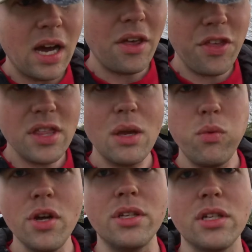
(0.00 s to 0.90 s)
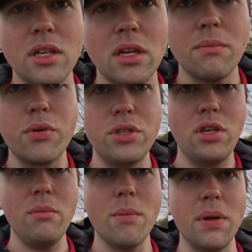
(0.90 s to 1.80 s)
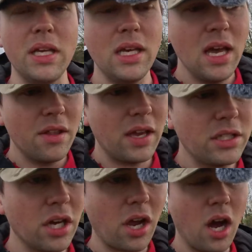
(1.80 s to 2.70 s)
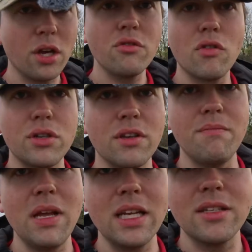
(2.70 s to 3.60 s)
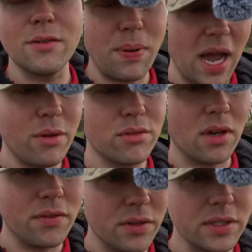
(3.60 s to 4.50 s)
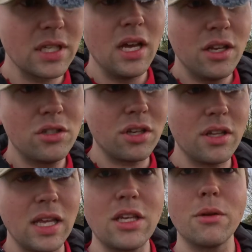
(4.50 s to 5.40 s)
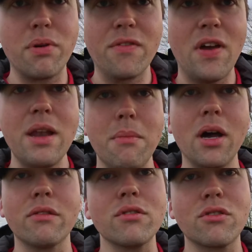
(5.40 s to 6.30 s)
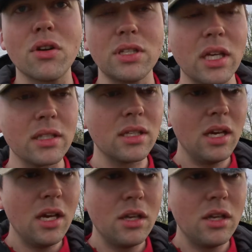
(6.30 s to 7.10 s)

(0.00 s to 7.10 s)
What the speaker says: I think they would. Presumably, they took hundreds of millions of pounds off us so that they could prevent migrant crossings.